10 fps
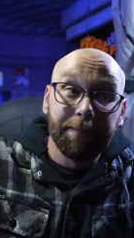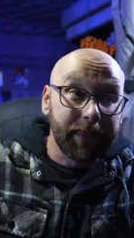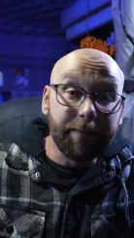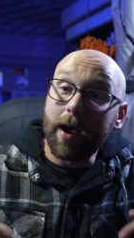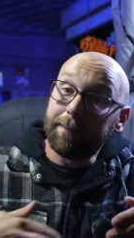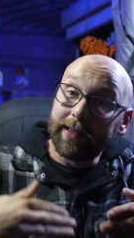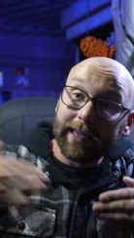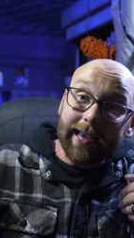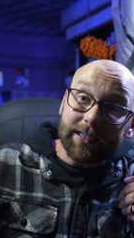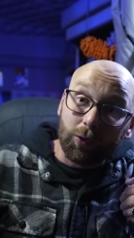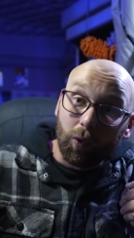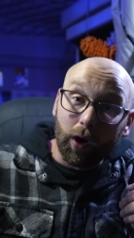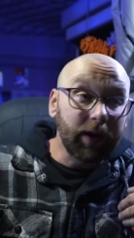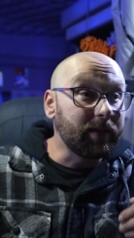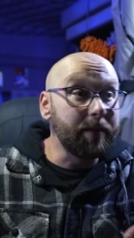They might be late to
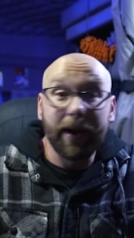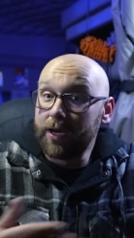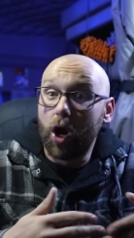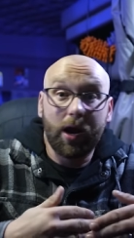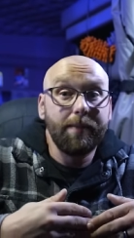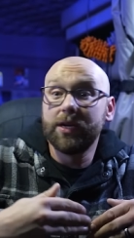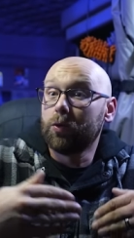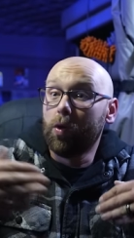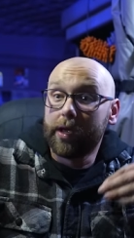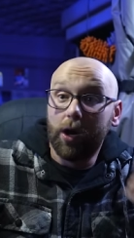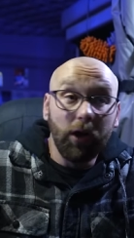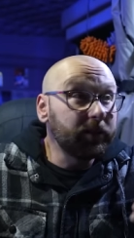work. They might not come into work at all,